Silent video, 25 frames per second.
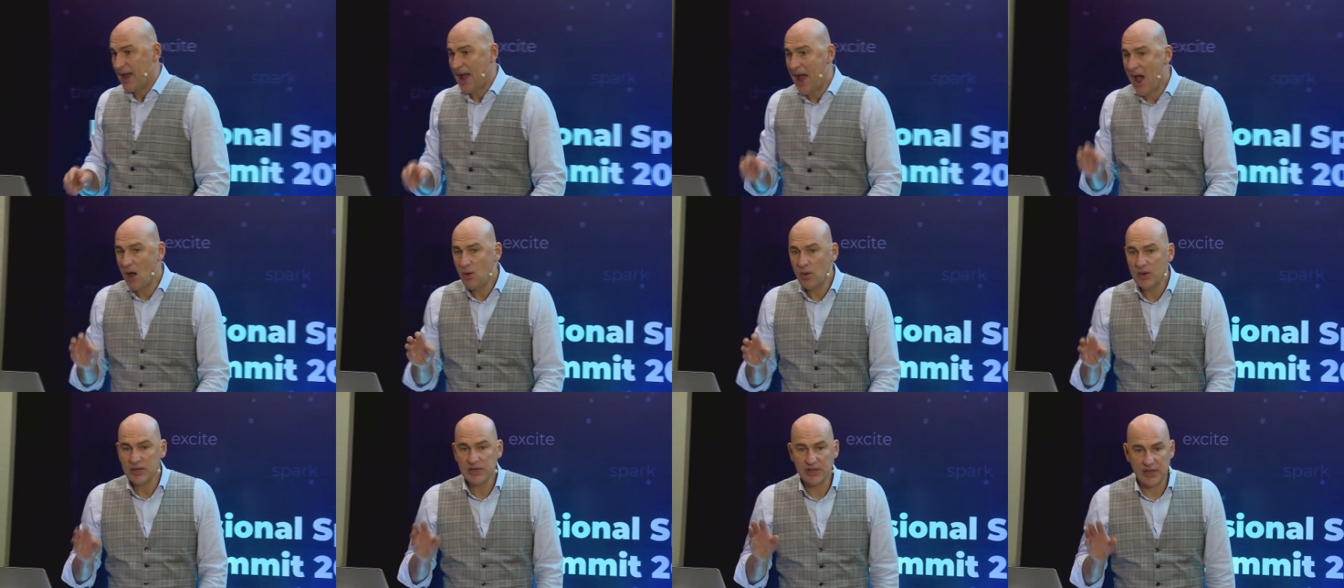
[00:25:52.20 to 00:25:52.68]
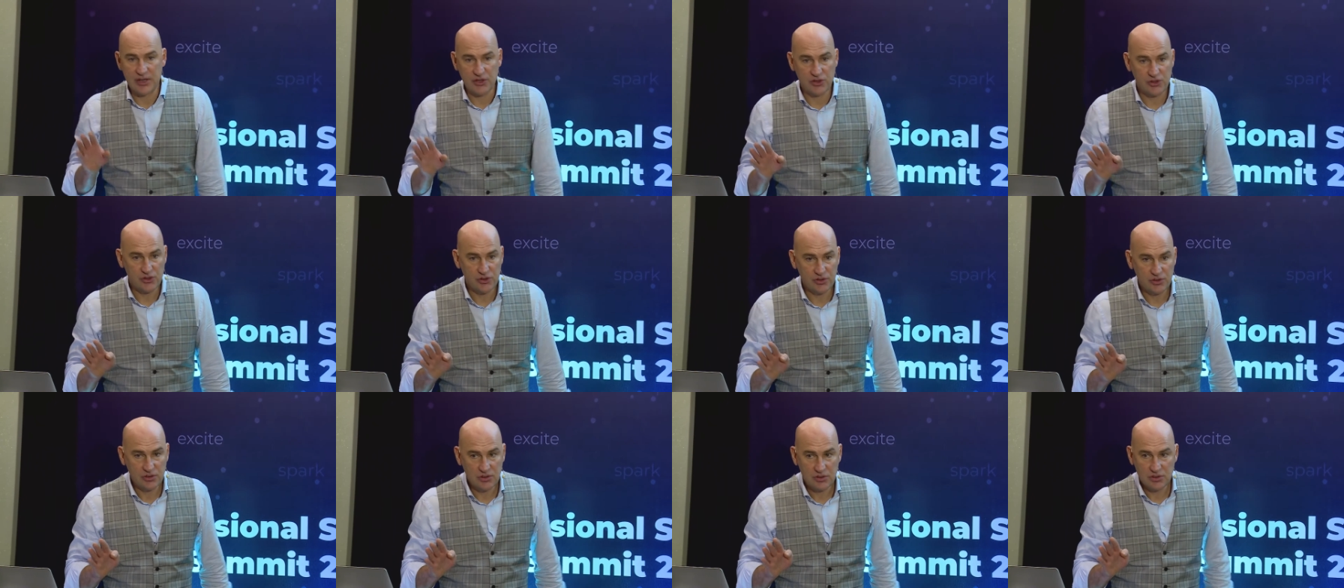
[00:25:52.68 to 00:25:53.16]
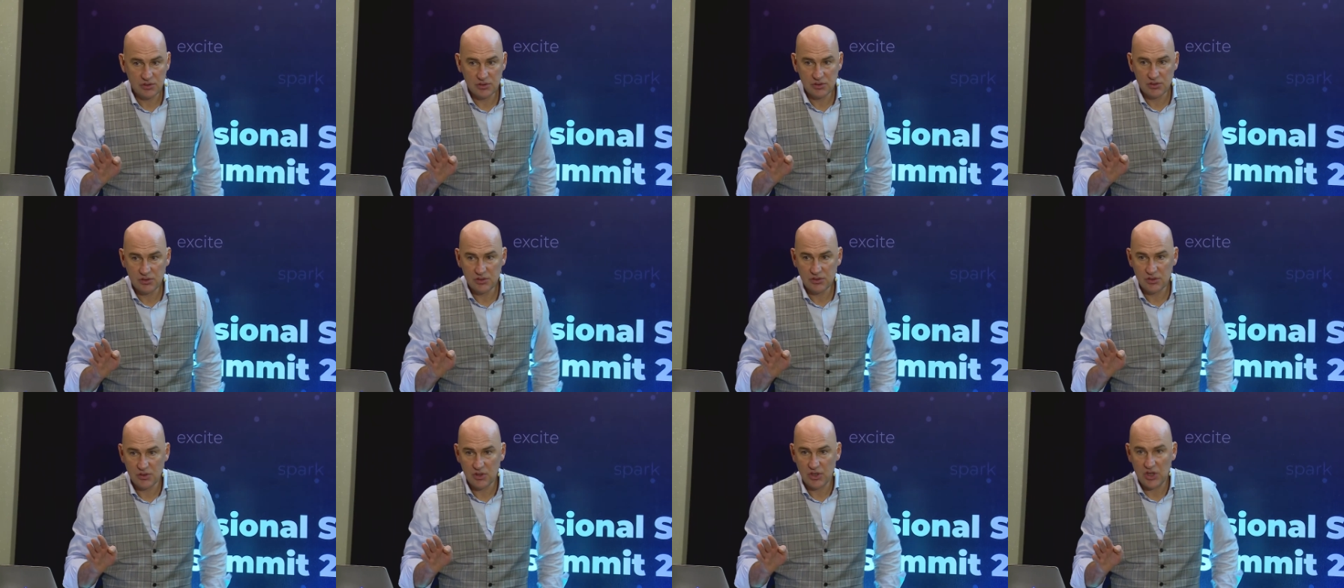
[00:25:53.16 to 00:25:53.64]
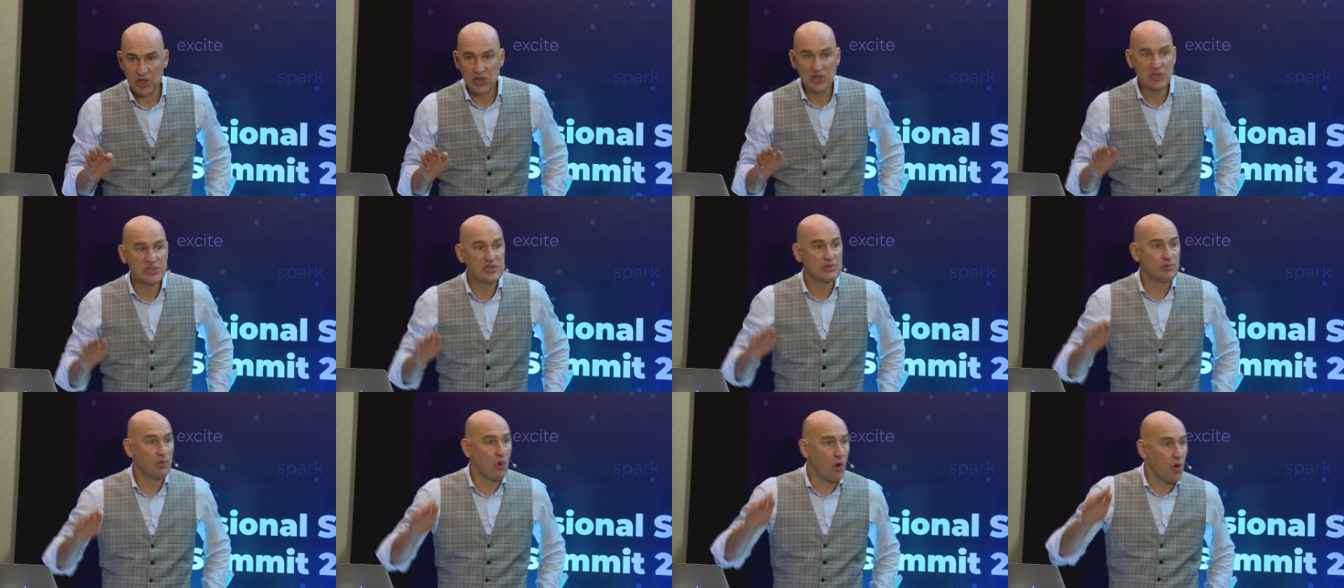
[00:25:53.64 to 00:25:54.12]
Our attention
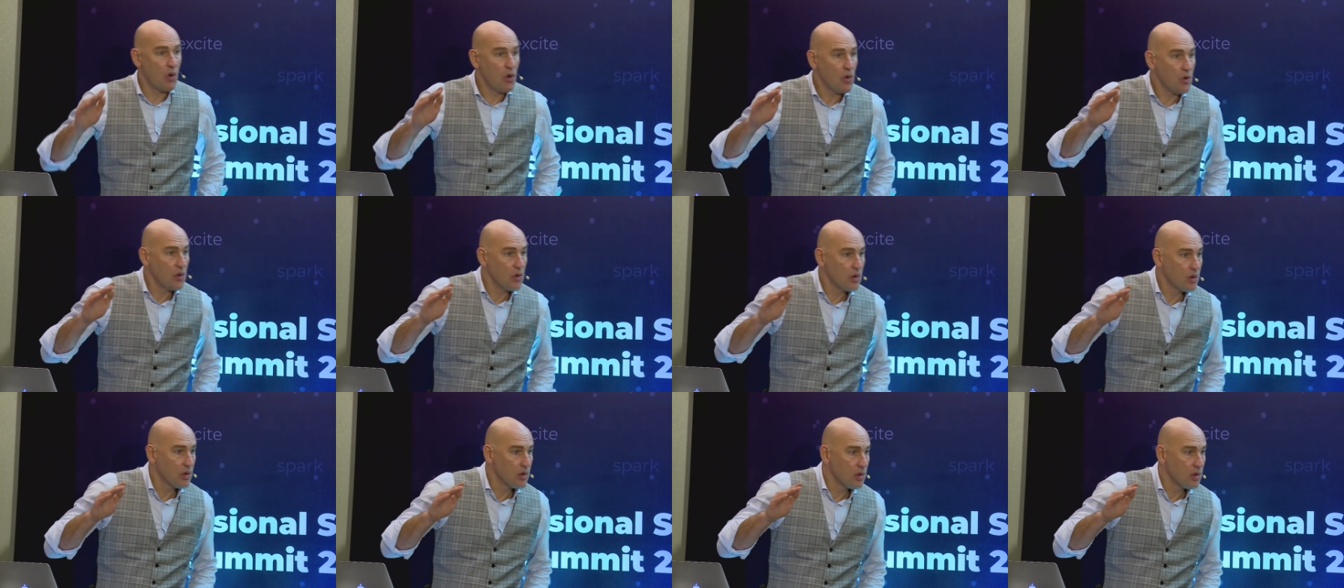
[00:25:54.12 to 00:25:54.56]
is more